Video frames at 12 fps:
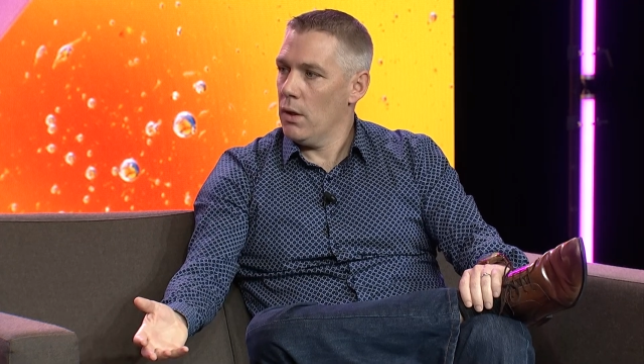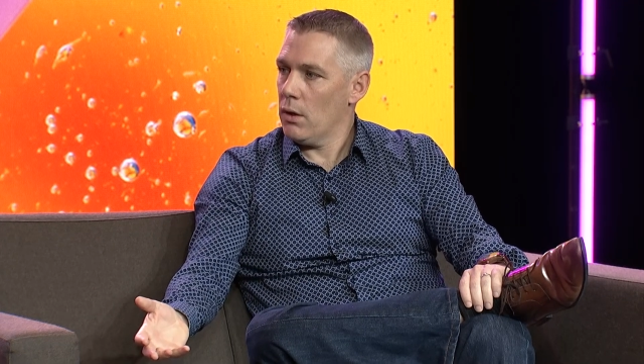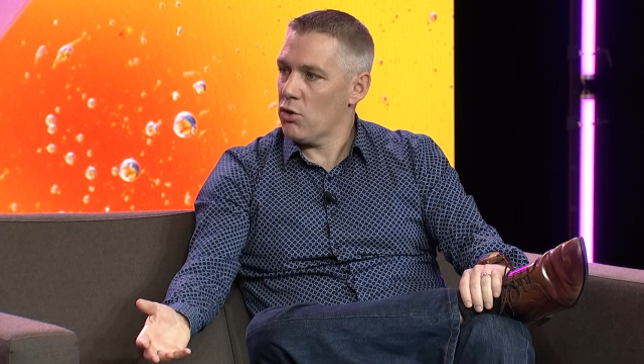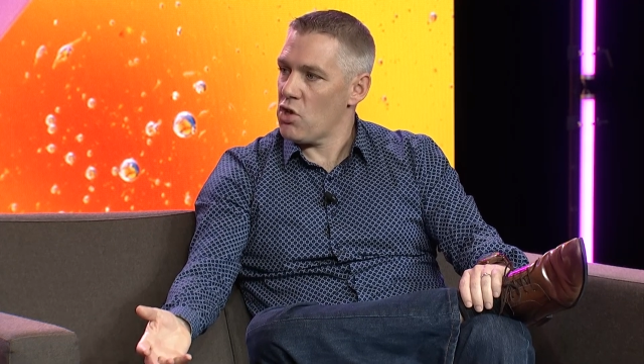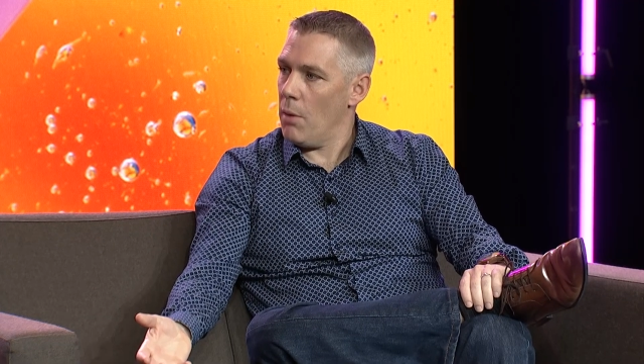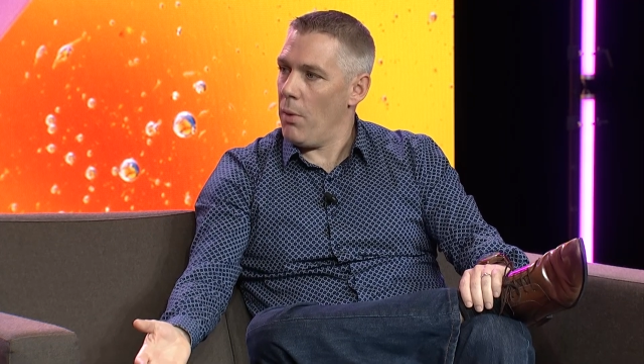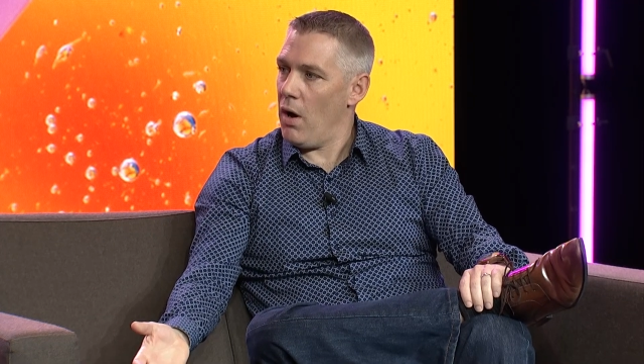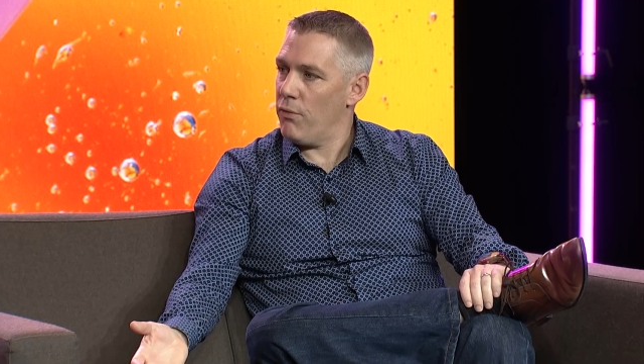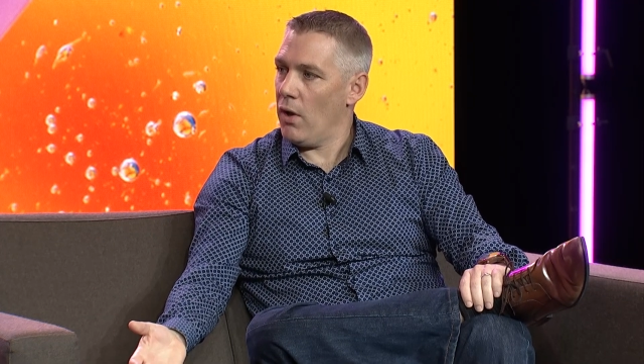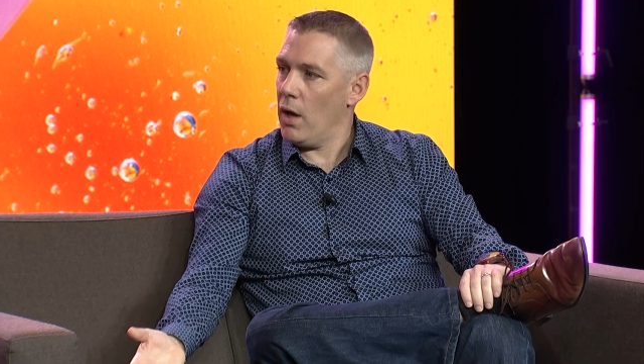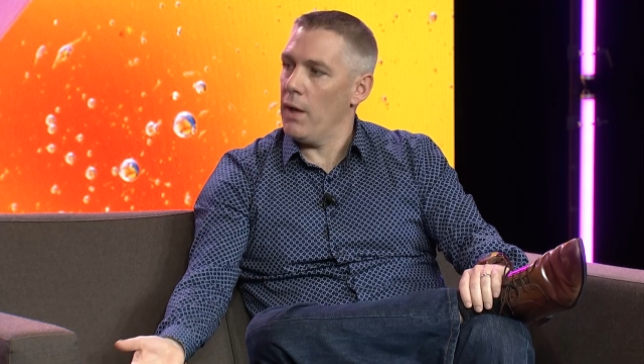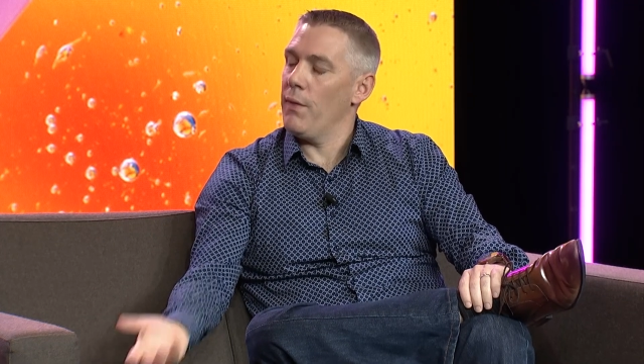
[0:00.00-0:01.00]
shop
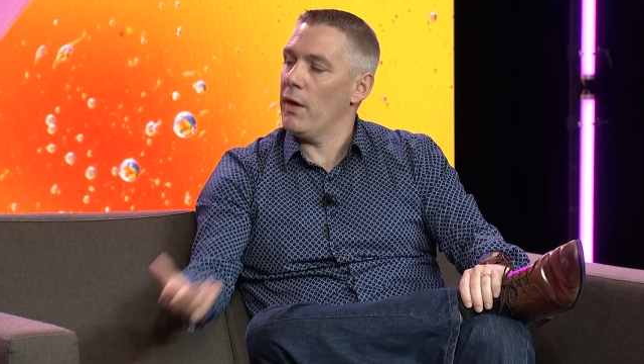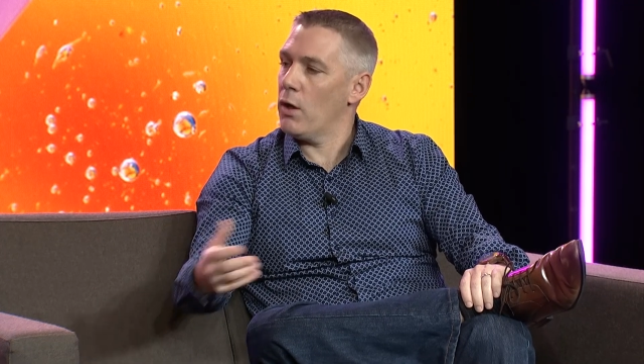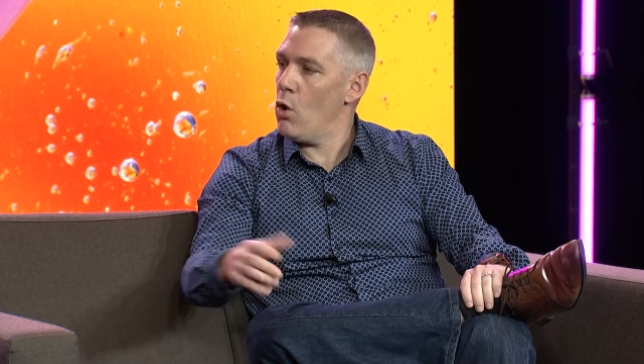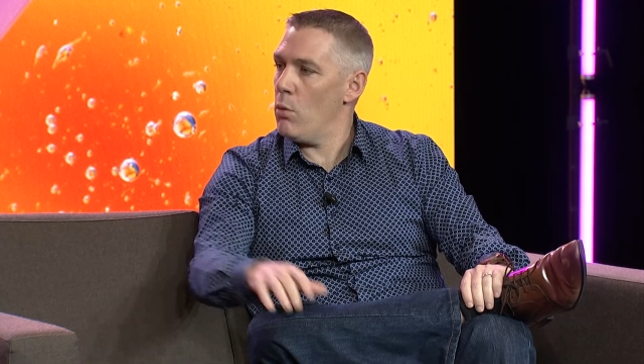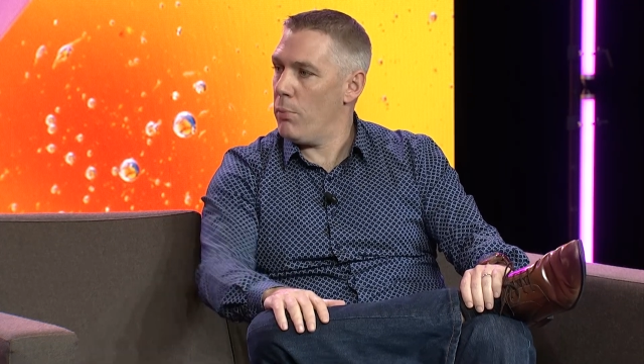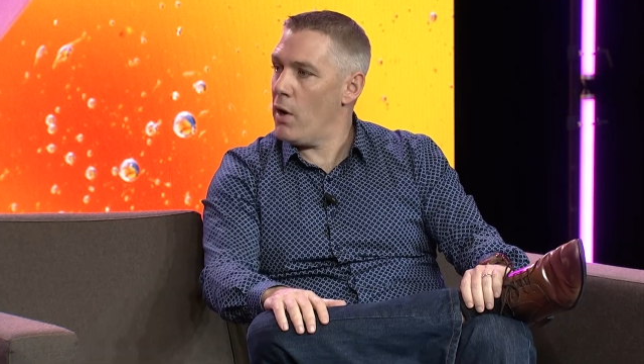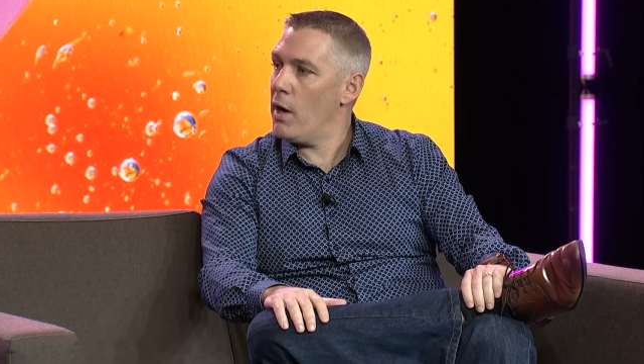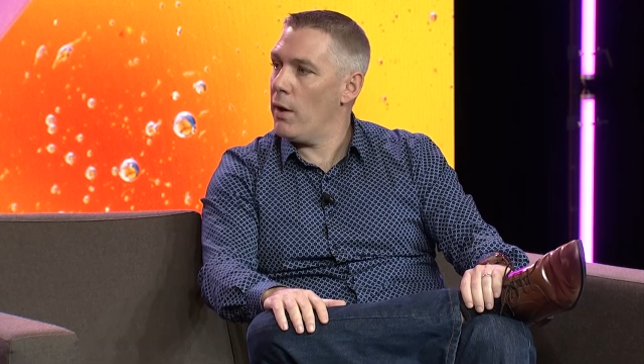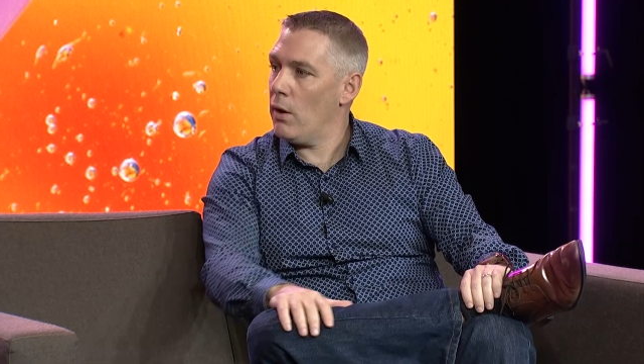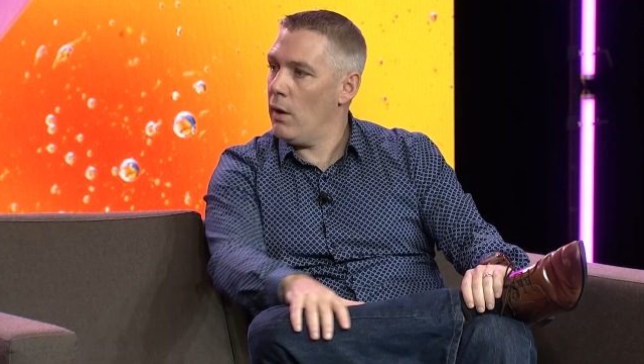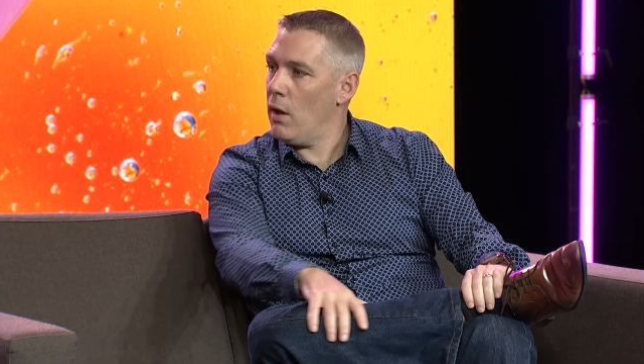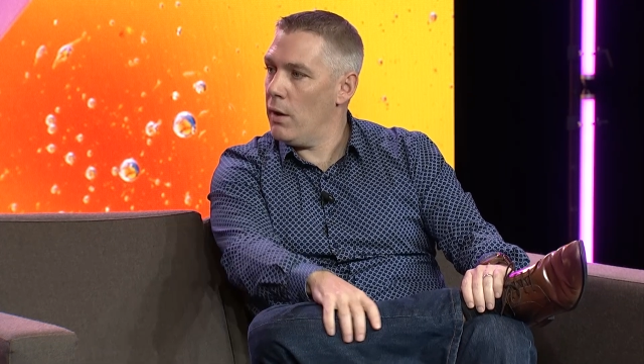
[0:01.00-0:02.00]
offline and then go and buy it
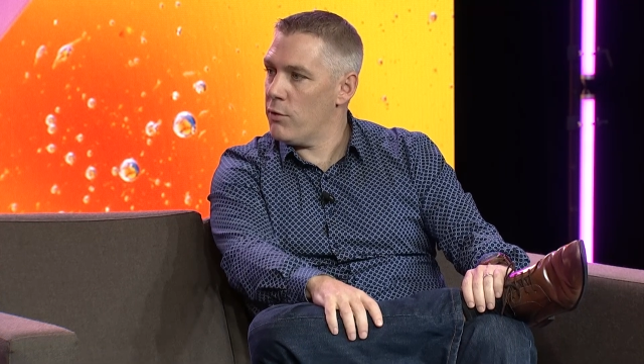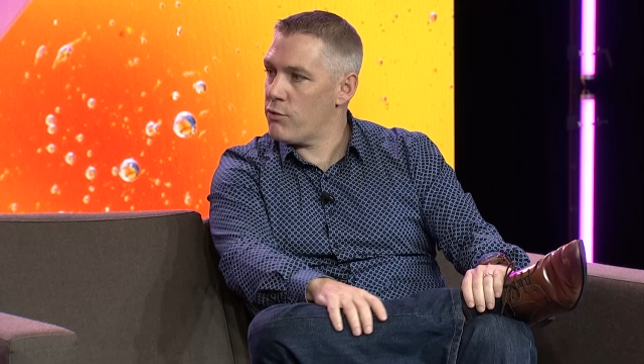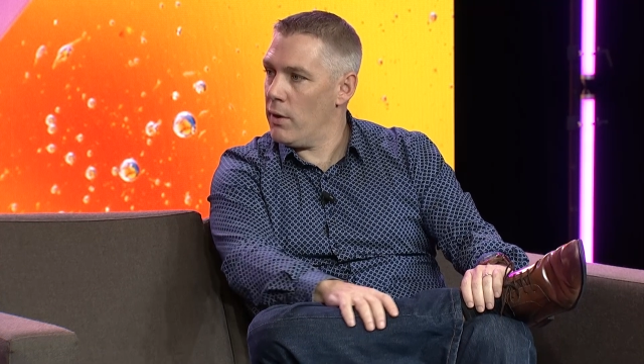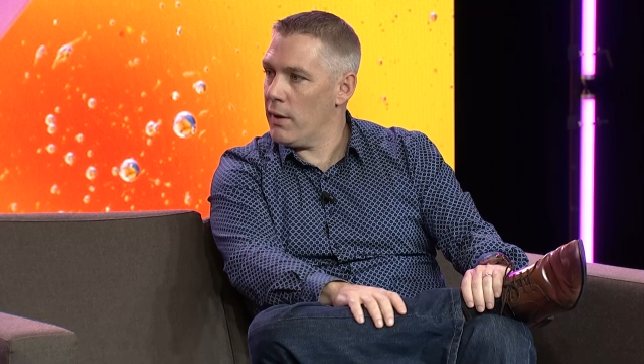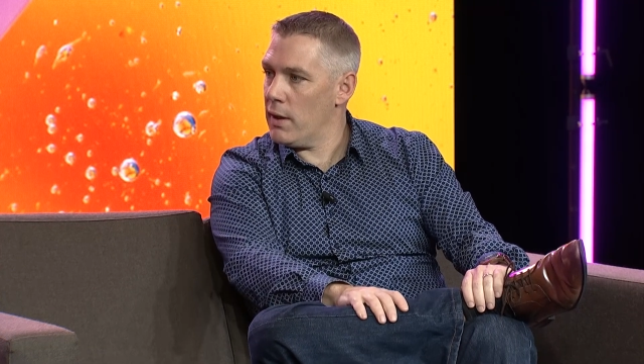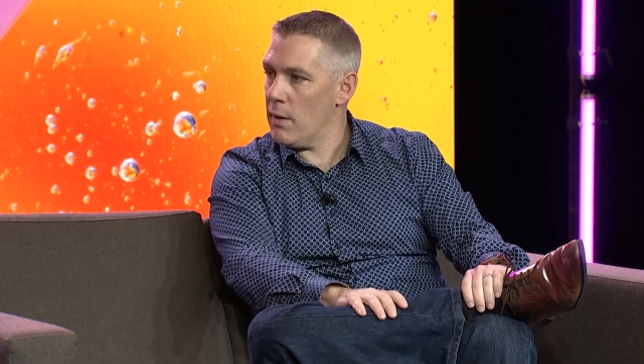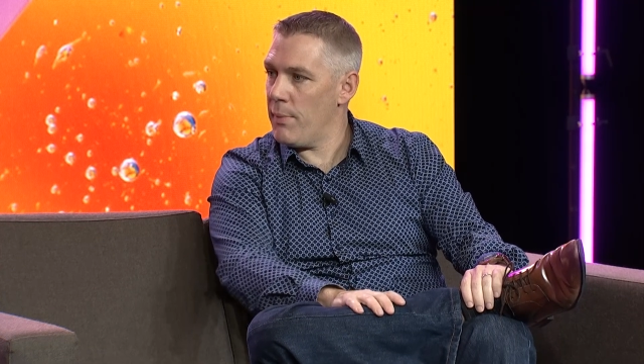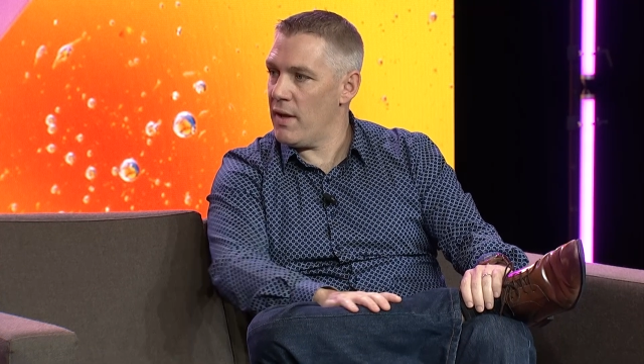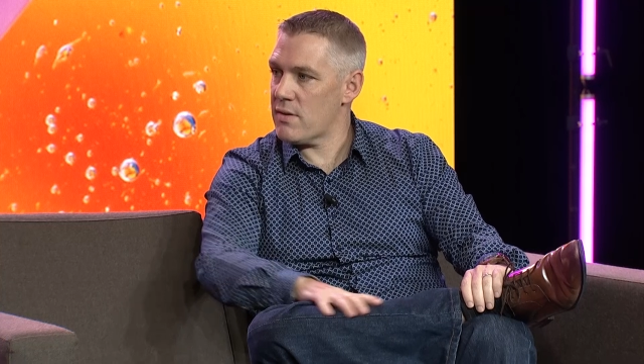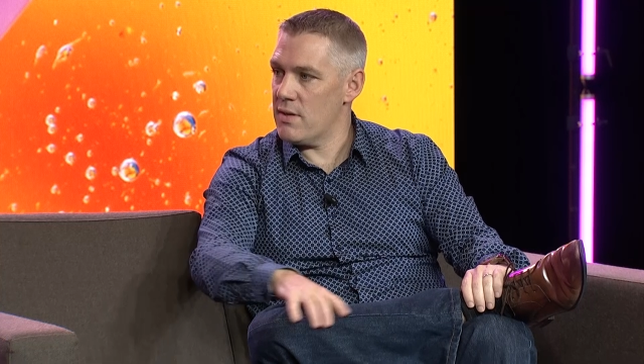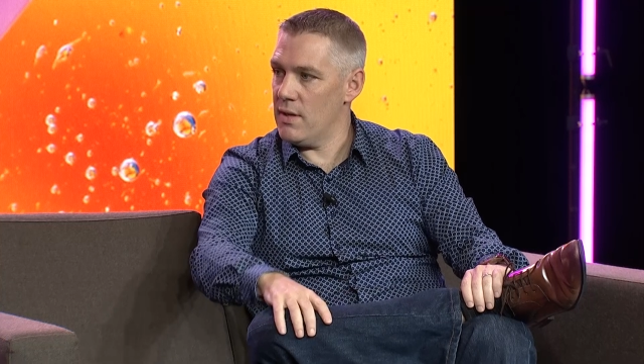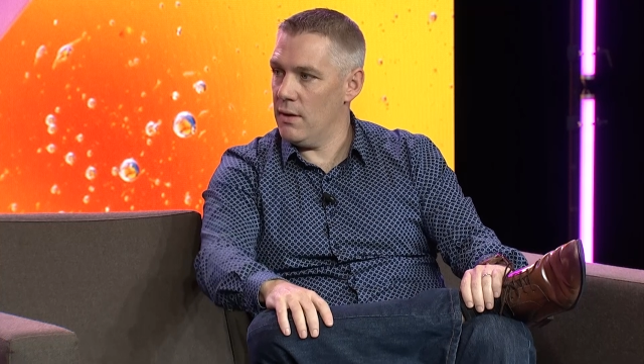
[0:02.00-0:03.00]
online to try and get the
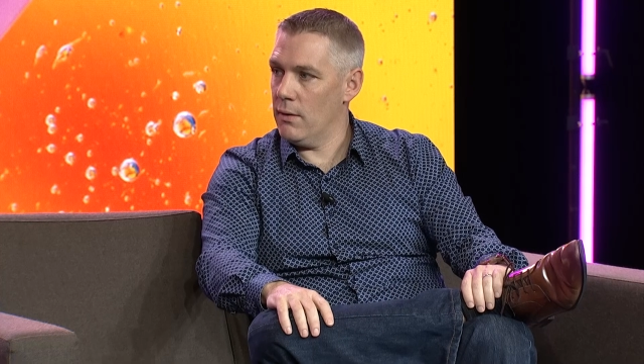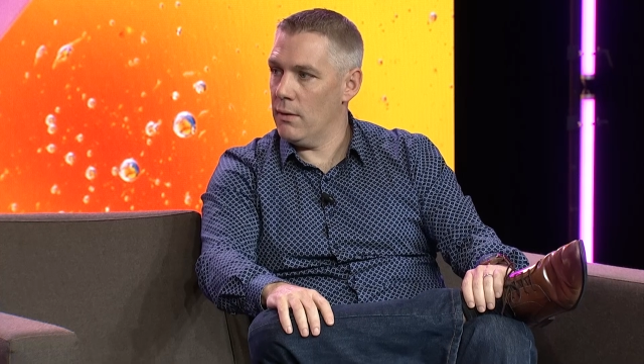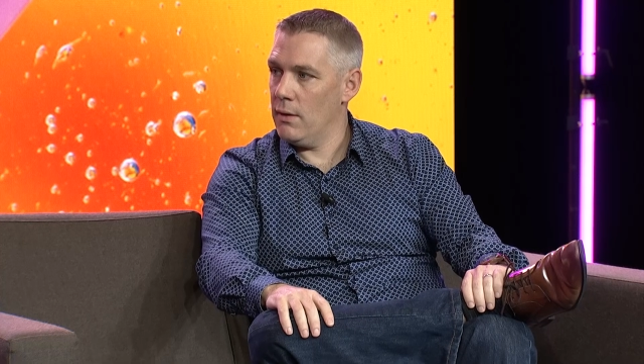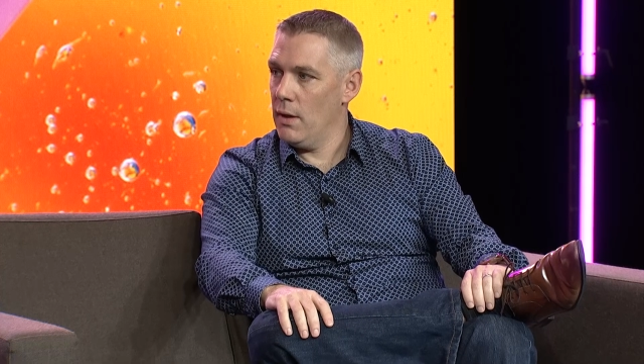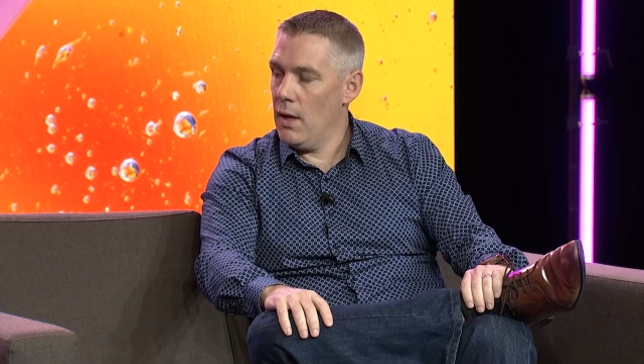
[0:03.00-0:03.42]
best deal.